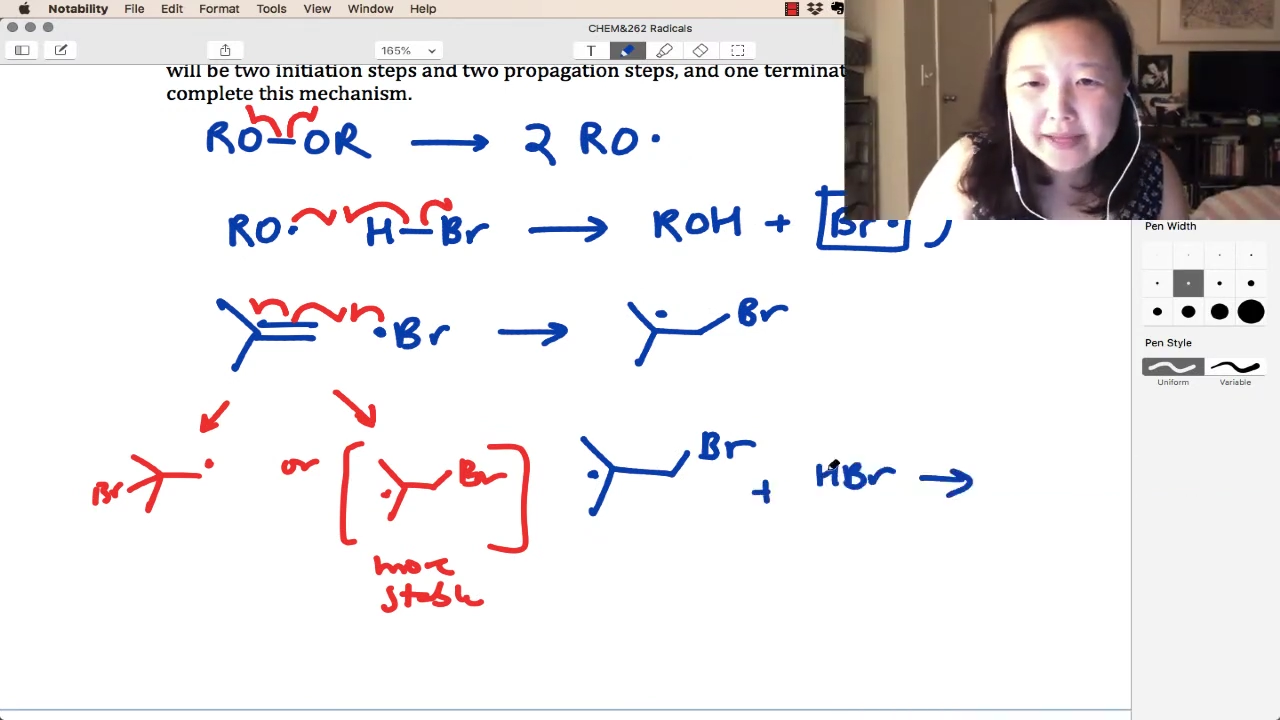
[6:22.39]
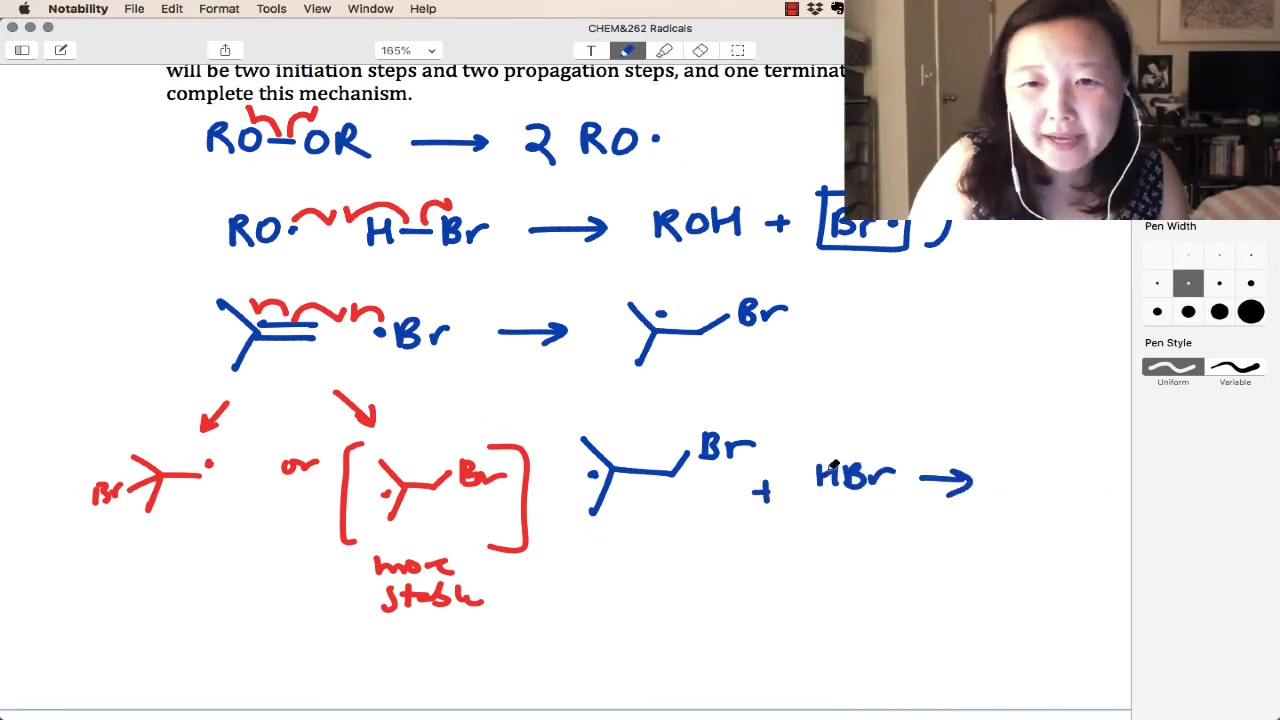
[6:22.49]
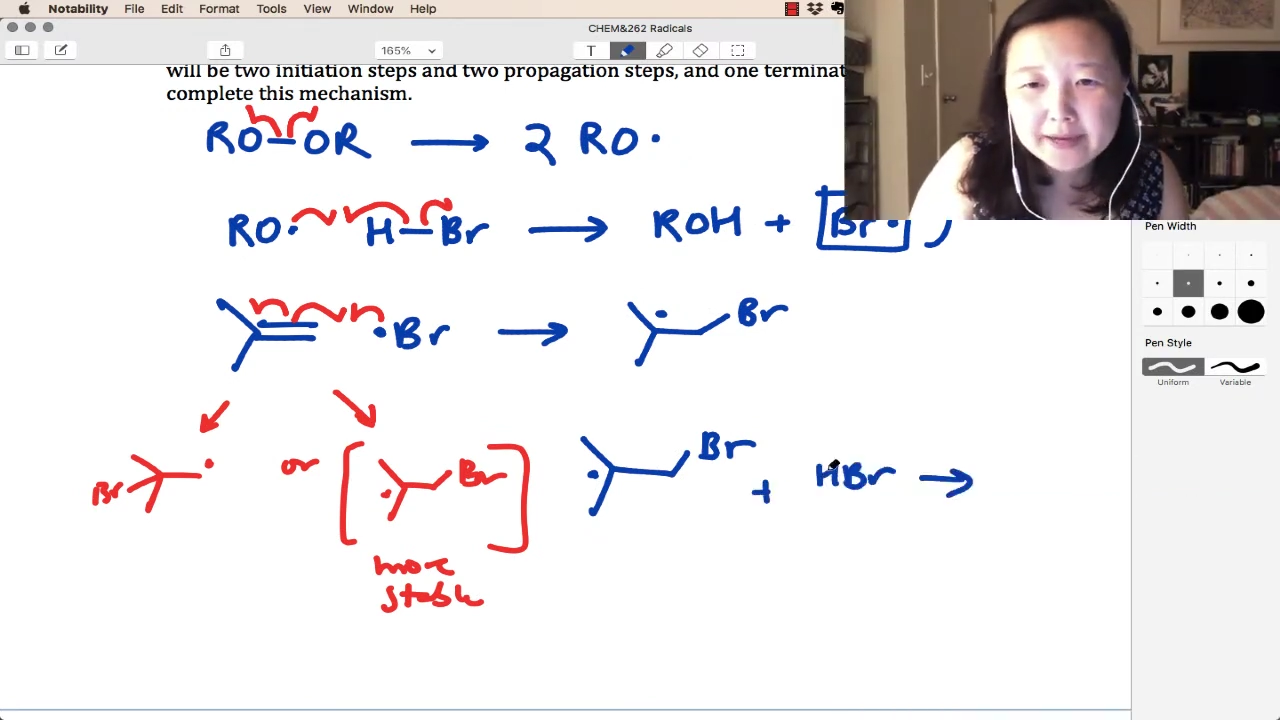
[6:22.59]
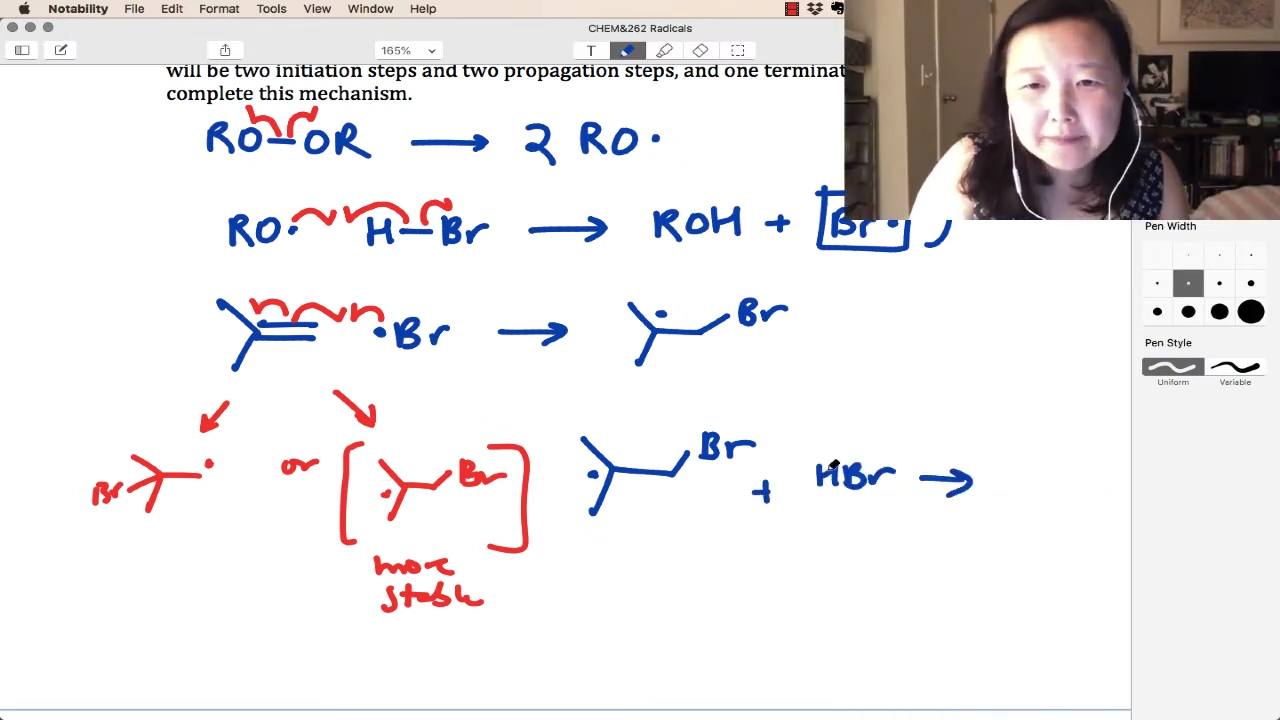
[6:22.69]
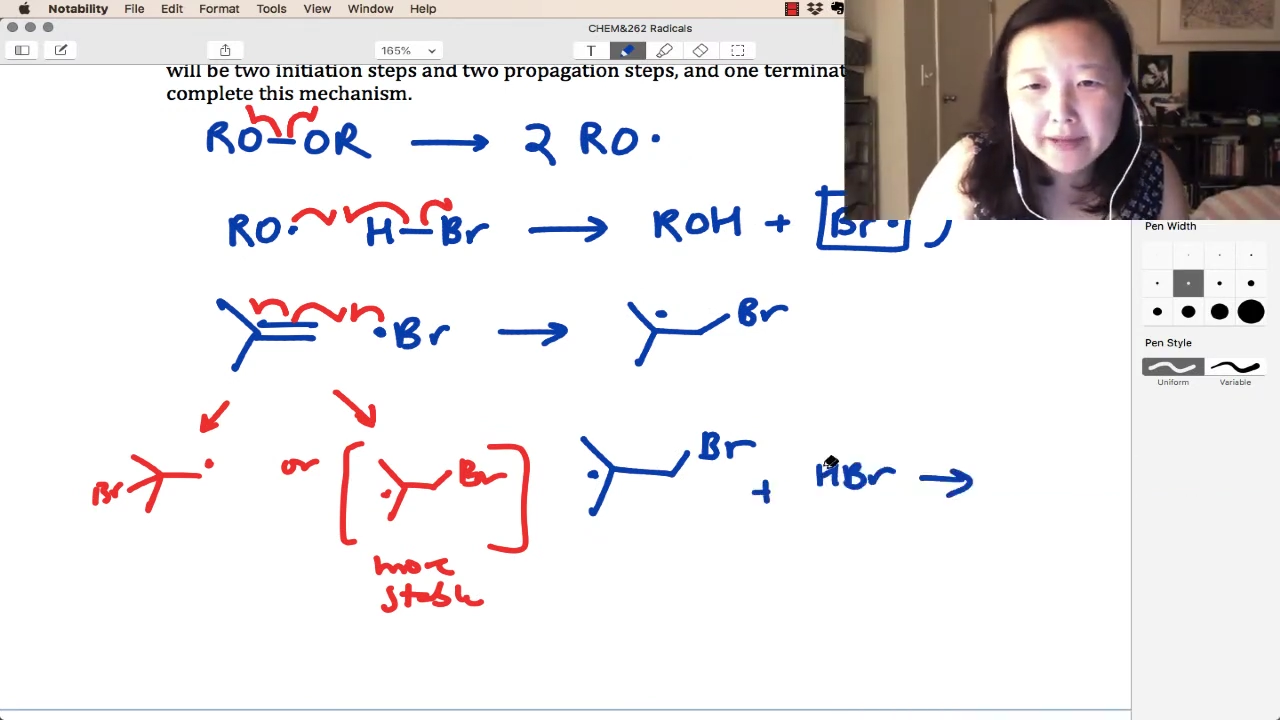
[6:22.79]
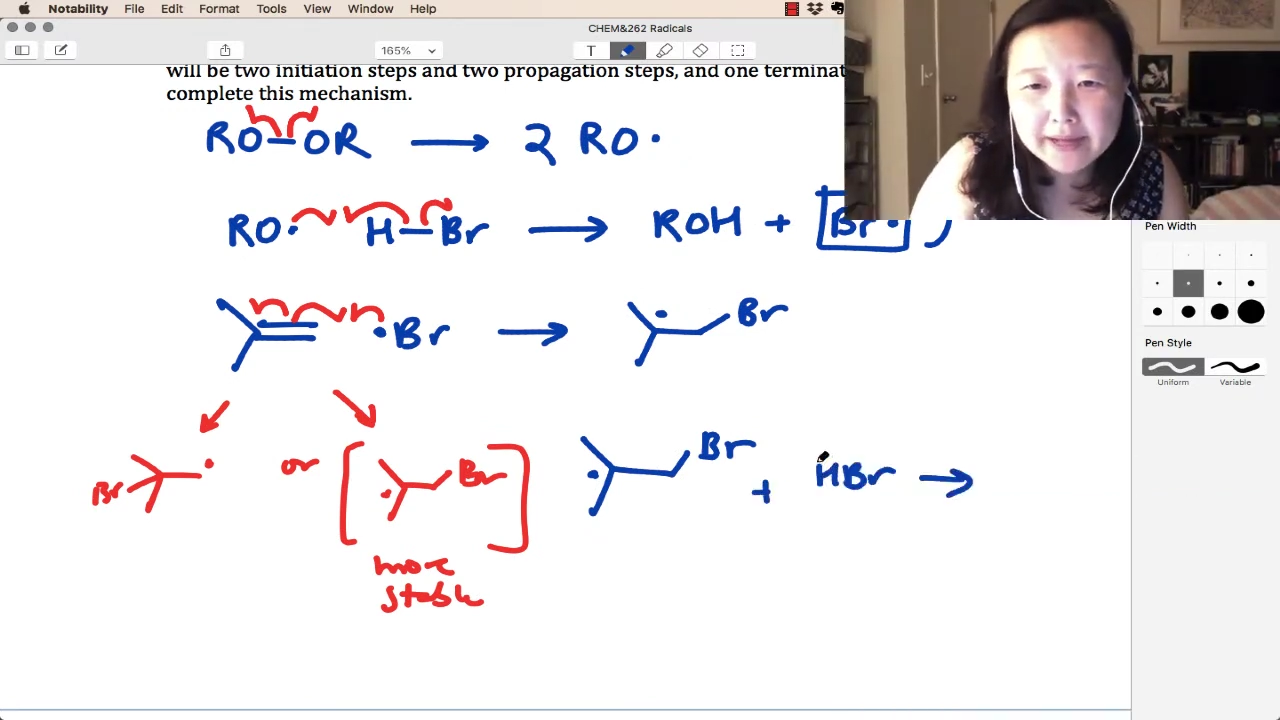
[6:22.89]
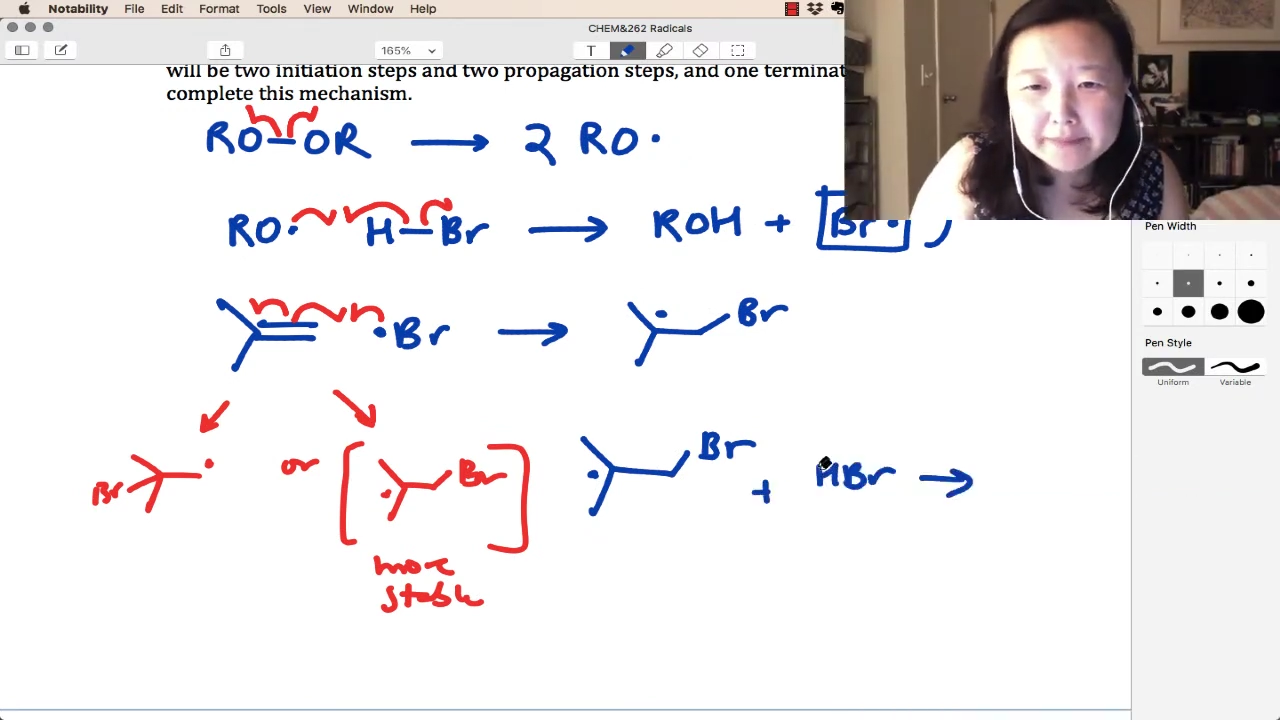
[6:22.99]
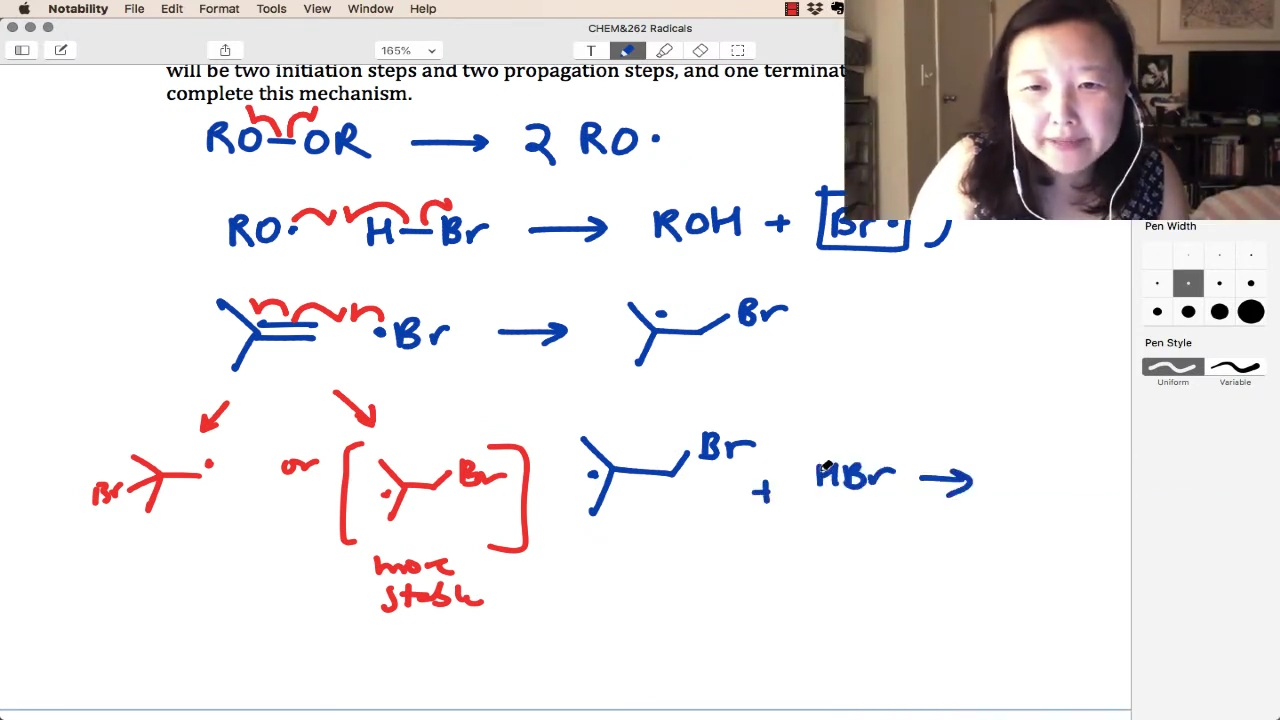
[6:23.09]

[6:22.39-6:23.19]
I'm